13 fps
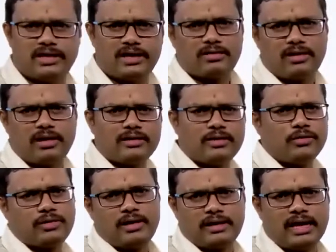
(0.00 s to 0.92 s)
electron,
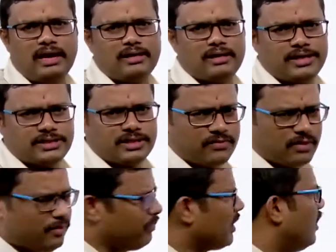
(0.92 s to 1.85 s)
neutron calculation
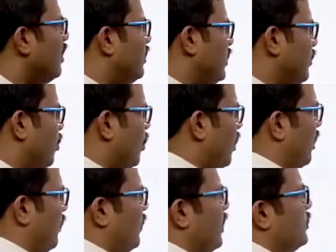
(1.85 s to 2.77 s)
from the
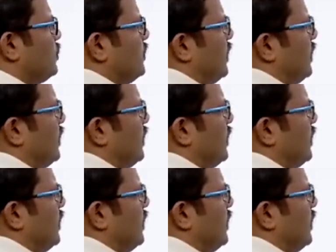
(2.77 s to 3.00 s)
boron. So,